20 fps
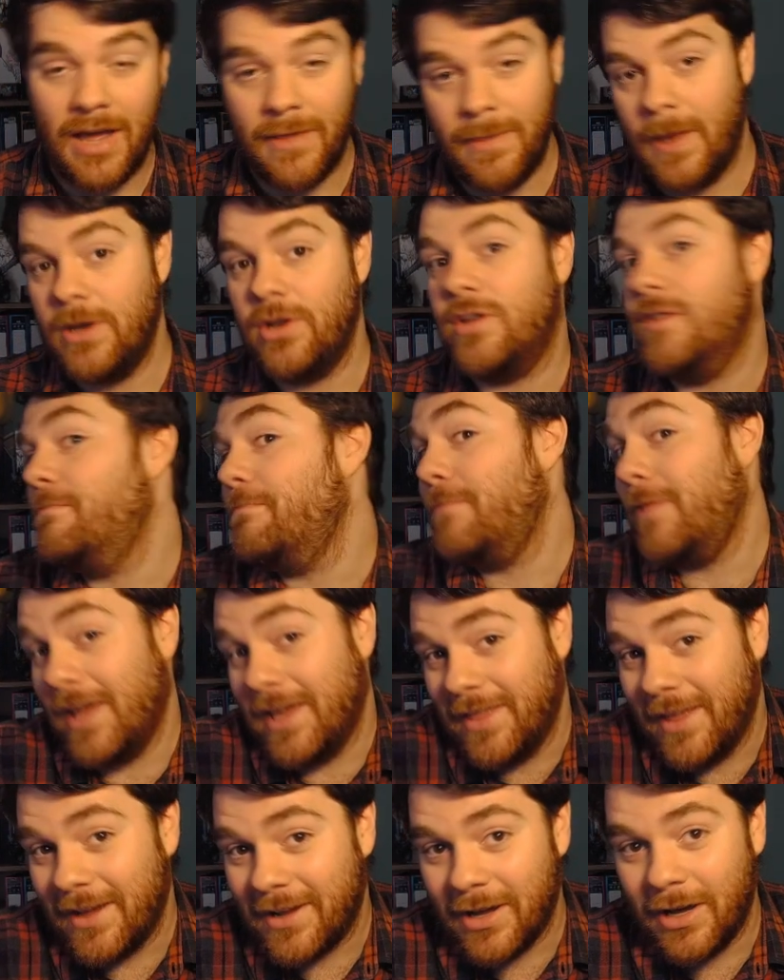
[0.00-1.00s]
and then you can
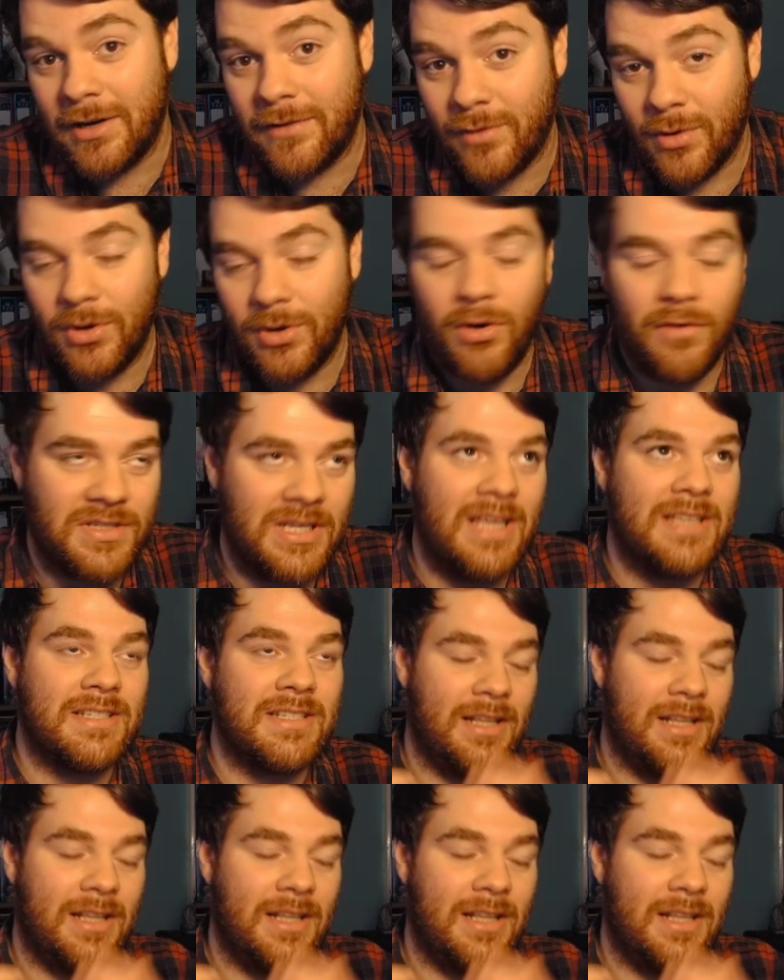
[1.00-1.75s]
play that card if you want. Obviously that's a